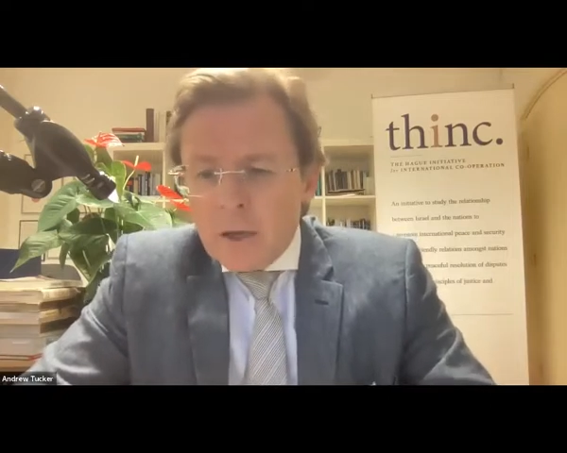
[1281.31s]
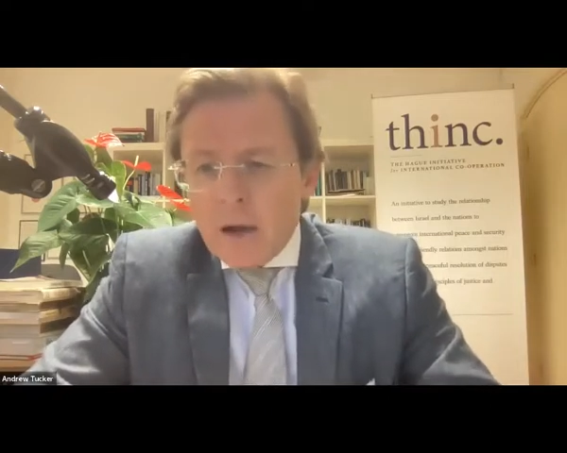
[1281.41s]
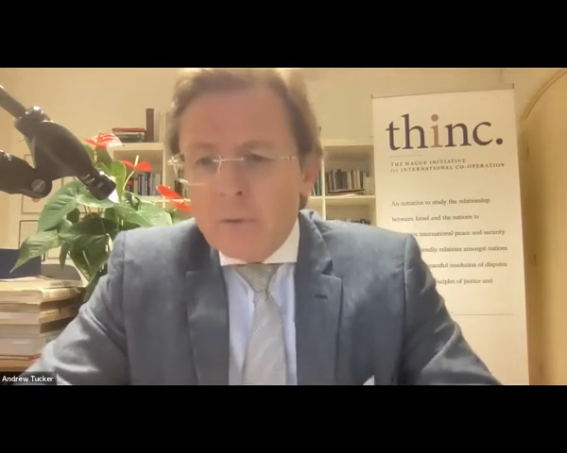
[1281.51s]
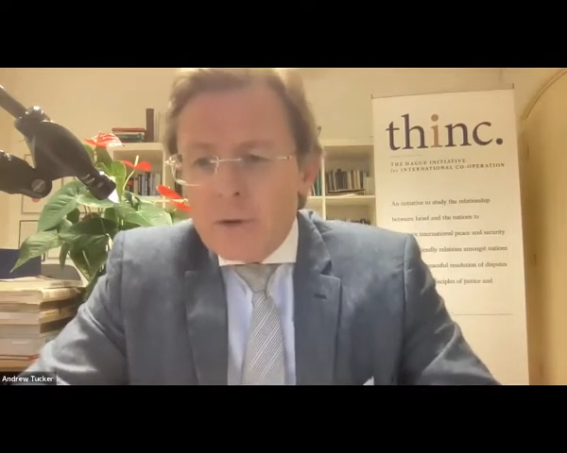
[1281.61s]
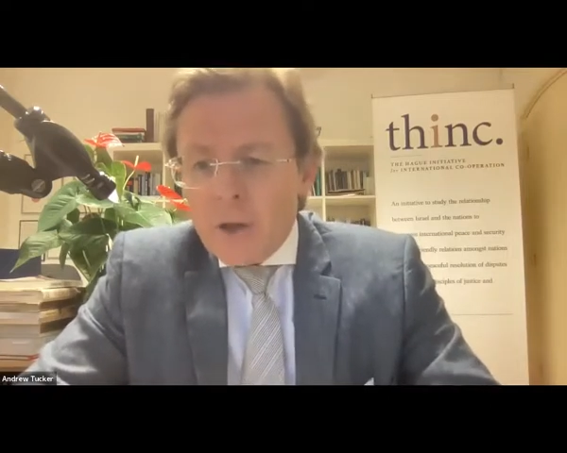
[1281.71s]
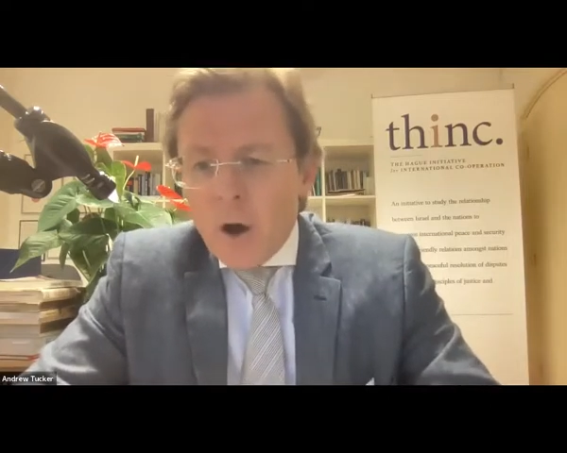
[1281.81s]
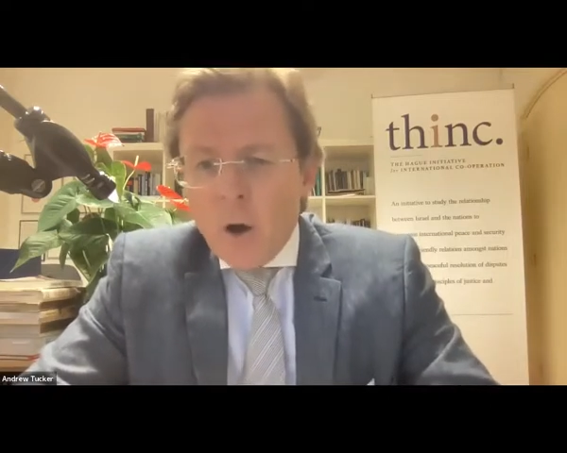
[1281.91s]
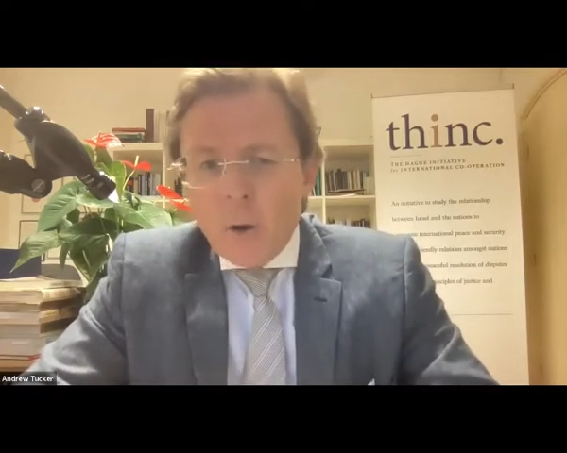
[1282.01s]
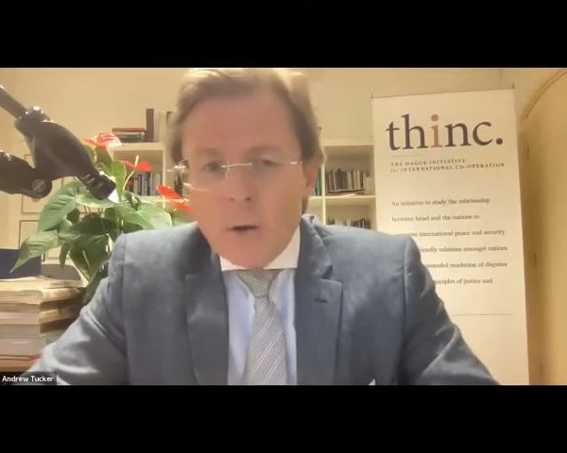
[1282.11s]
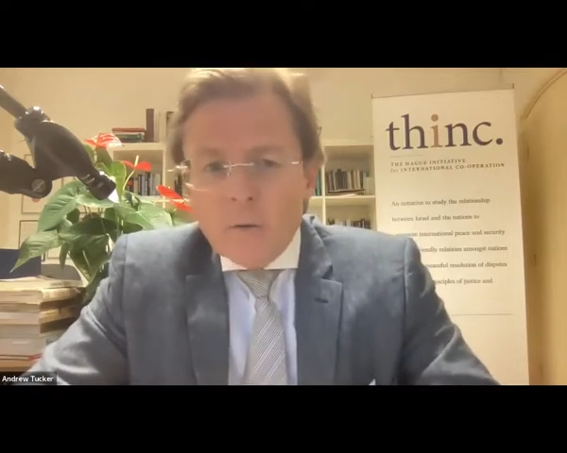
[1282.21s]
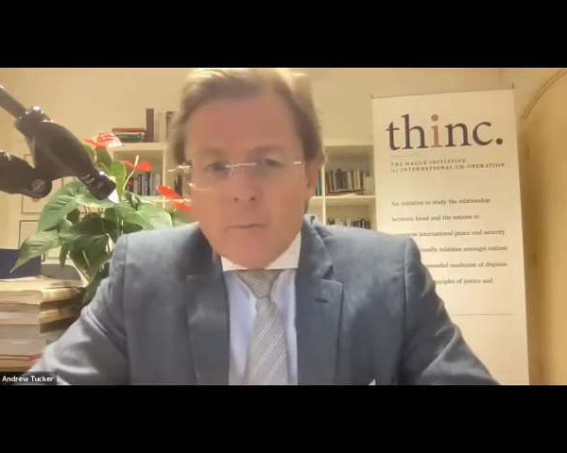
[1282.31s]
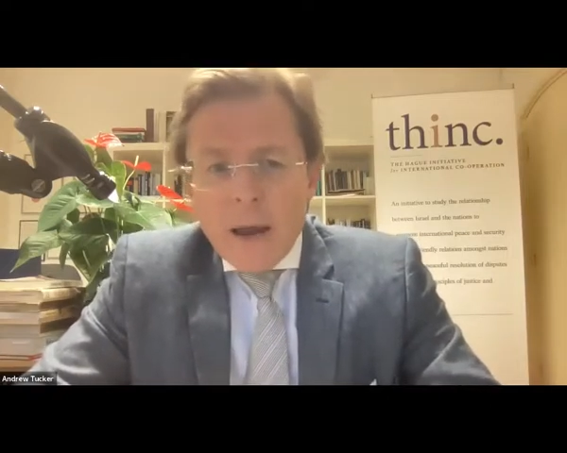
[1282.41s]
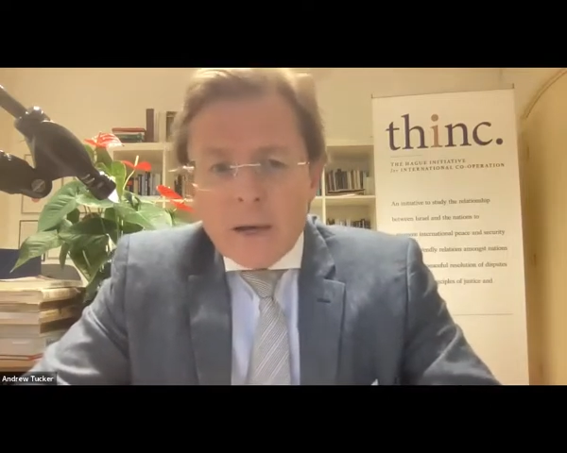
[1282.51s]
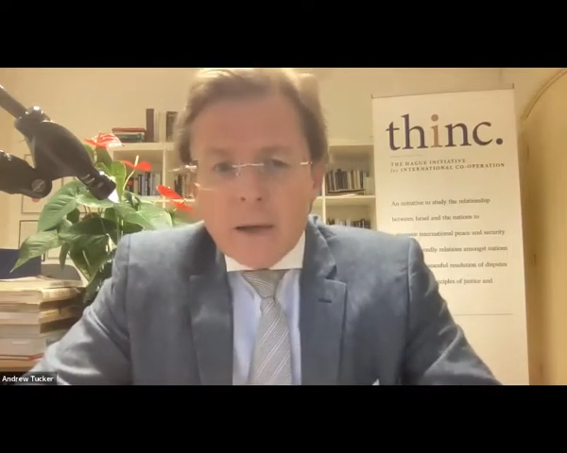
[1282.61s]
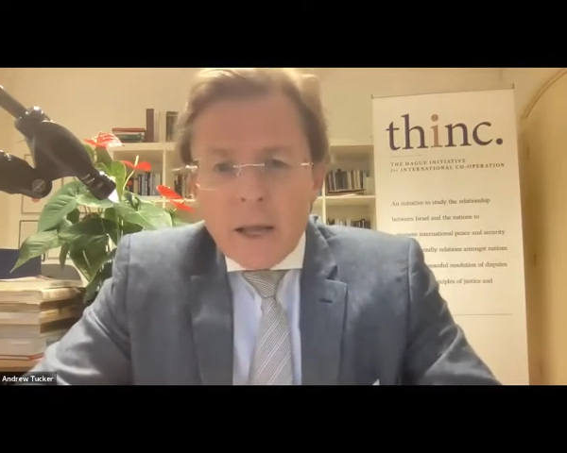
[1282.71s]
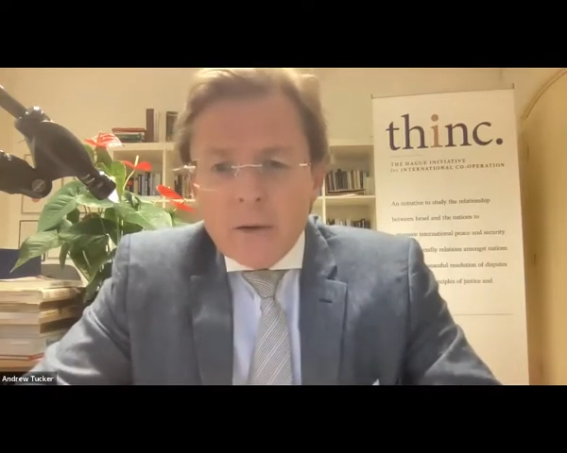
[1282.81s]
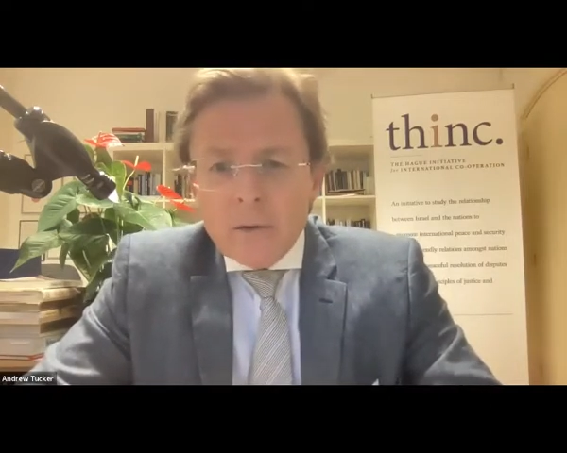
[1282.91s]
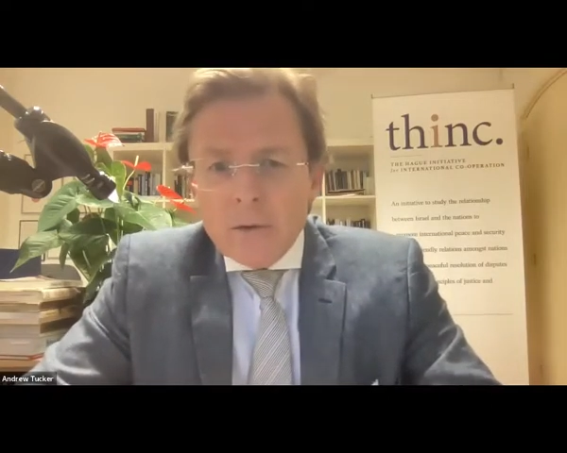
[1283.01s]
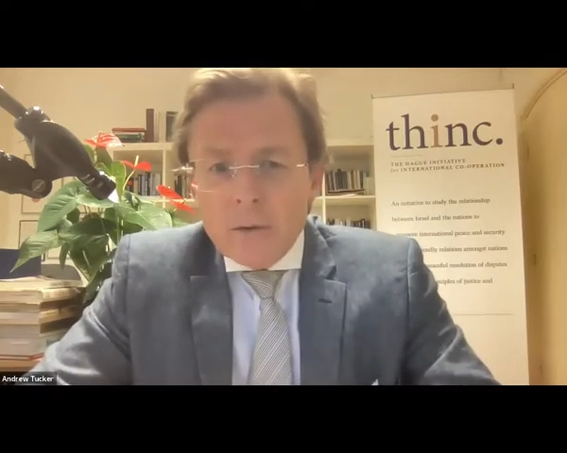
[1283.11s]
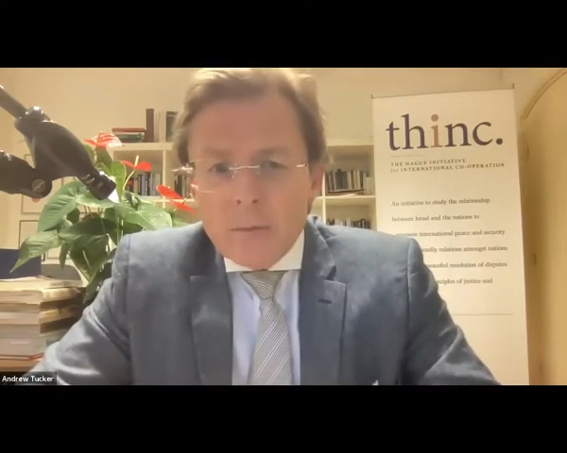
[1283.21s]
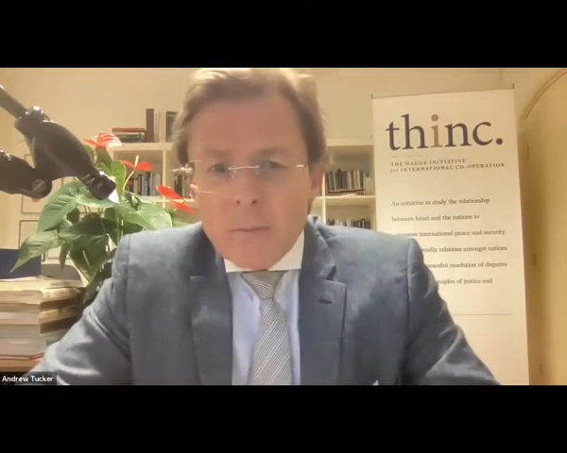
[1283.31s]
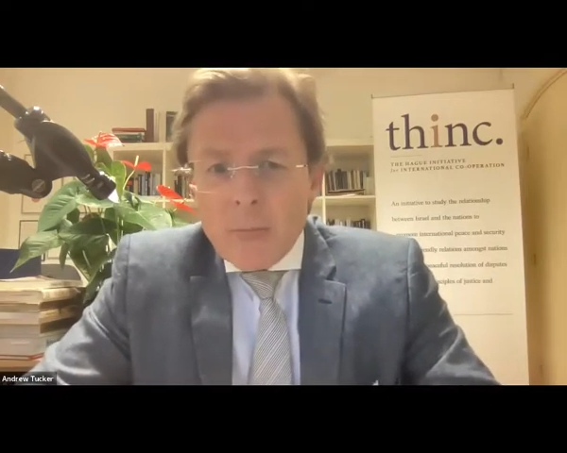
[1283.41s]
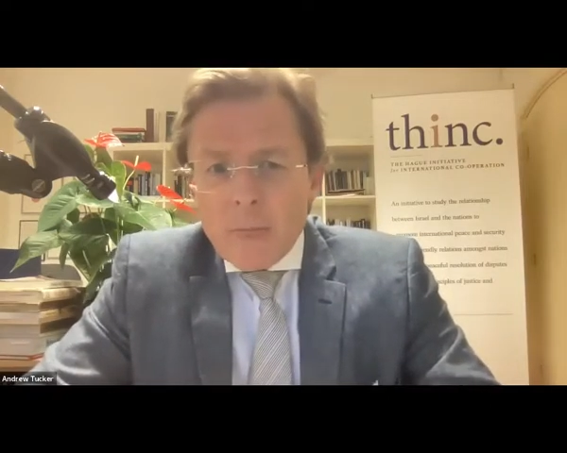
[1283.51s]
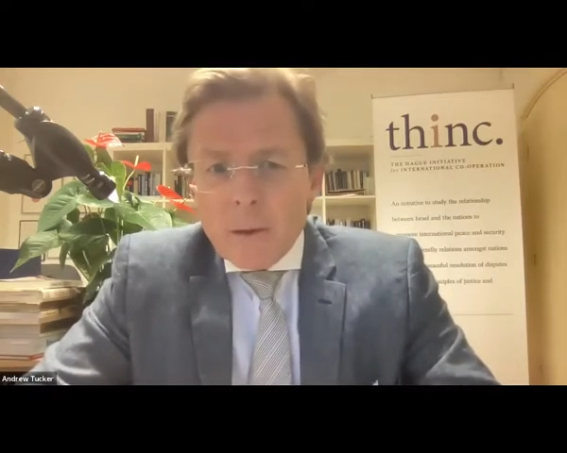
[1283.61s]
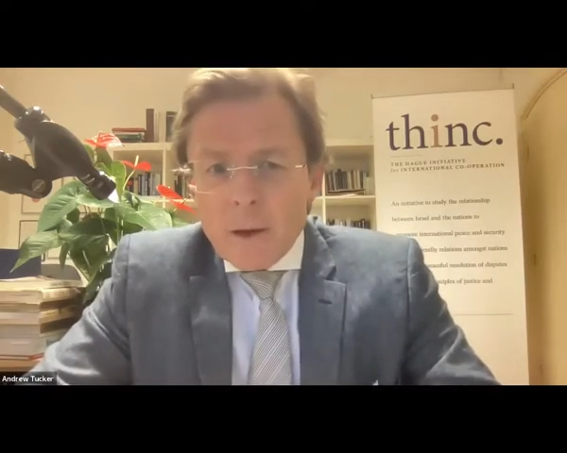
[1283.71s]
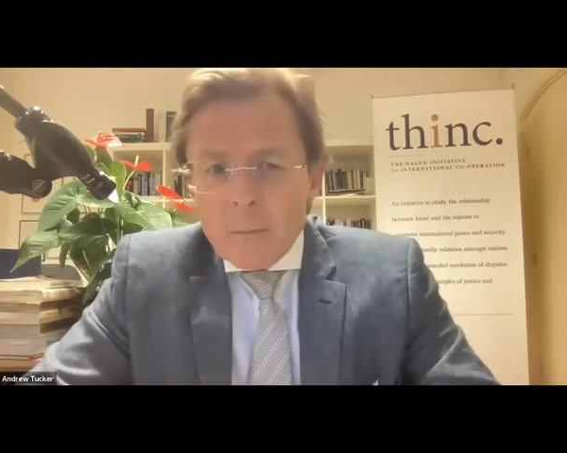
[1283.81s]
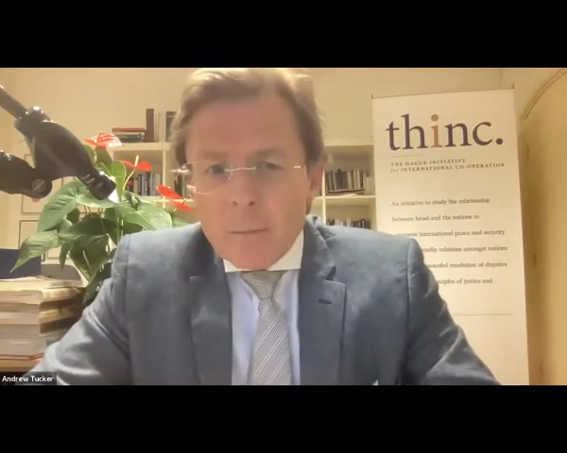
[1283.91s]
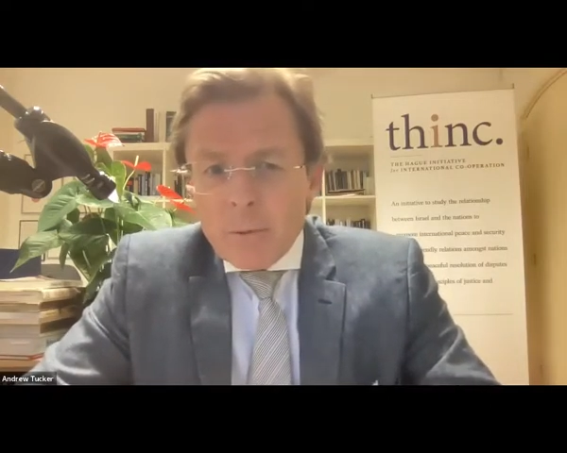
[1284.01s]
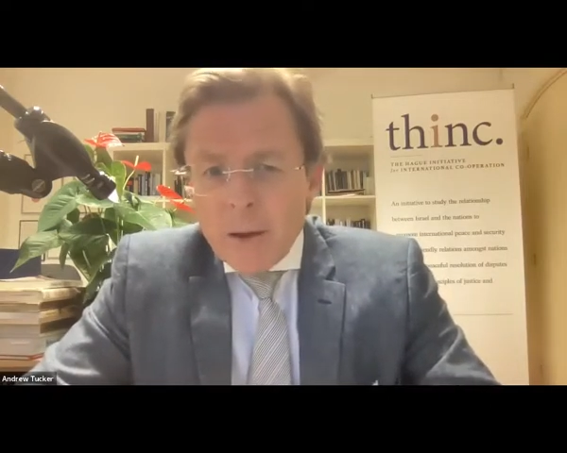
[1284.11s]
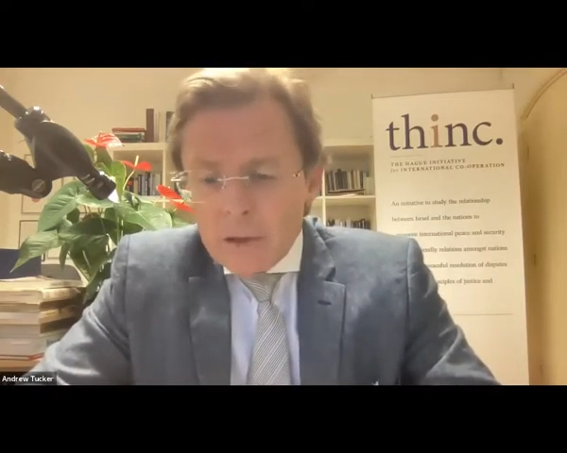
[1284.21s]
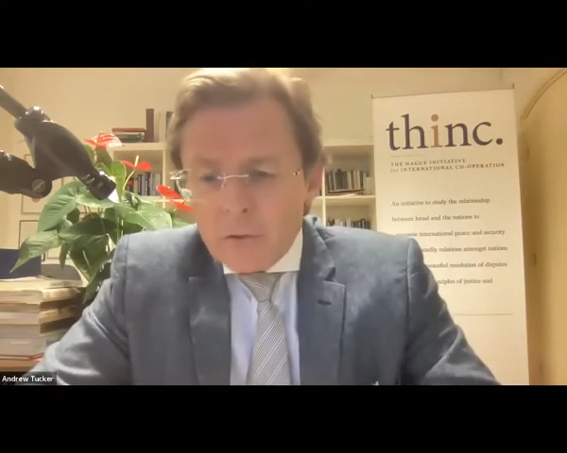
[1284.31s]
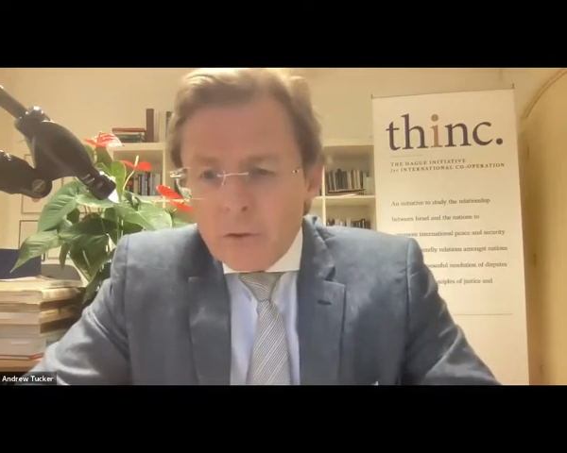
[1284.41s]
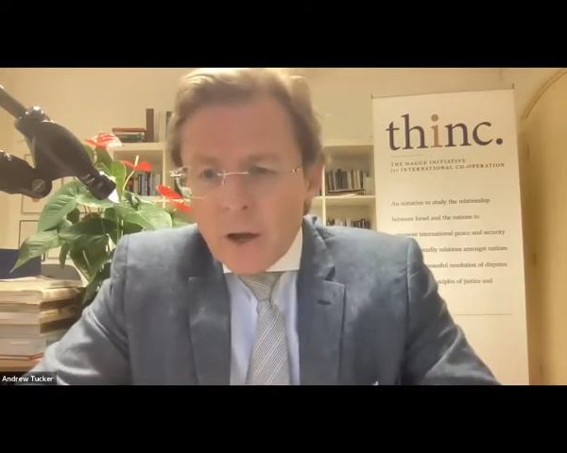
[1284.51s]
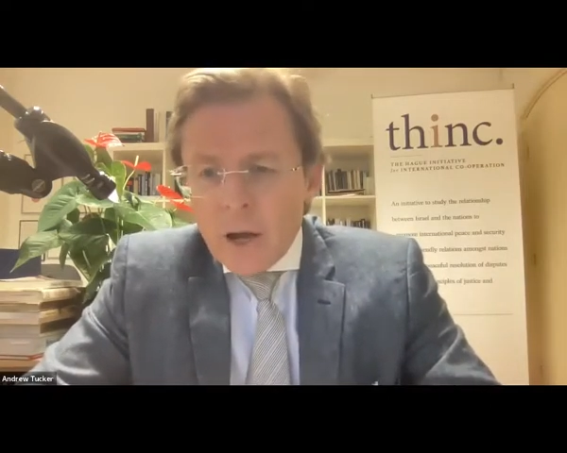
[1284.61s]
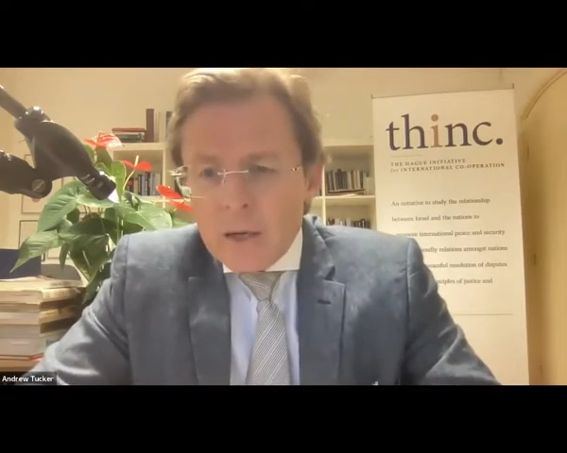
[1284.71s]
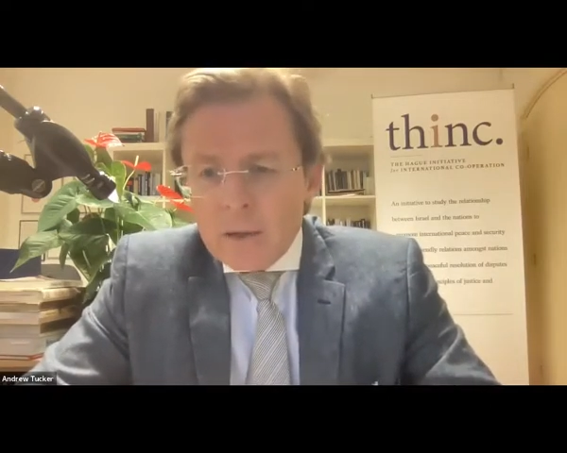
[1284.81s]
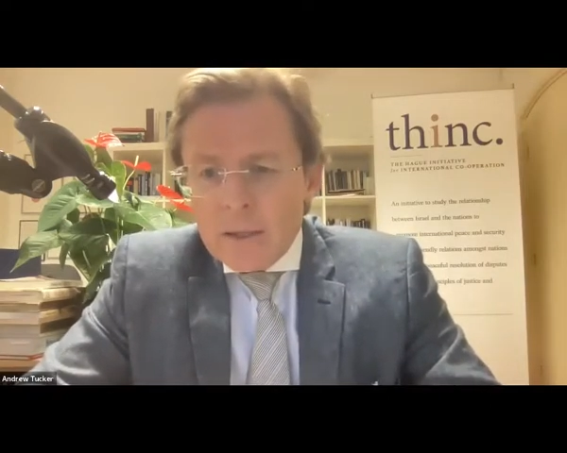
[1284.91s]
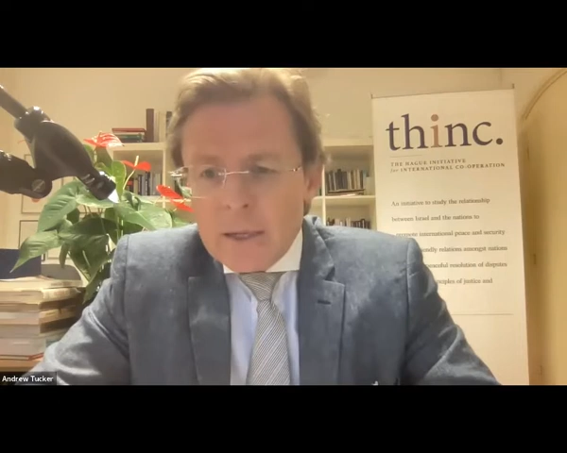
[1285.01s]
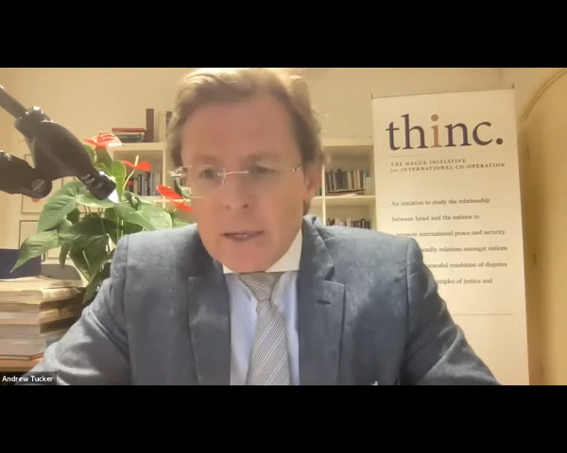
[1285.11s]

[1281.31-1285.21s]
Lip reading: covers the whole of Mandate Palestine.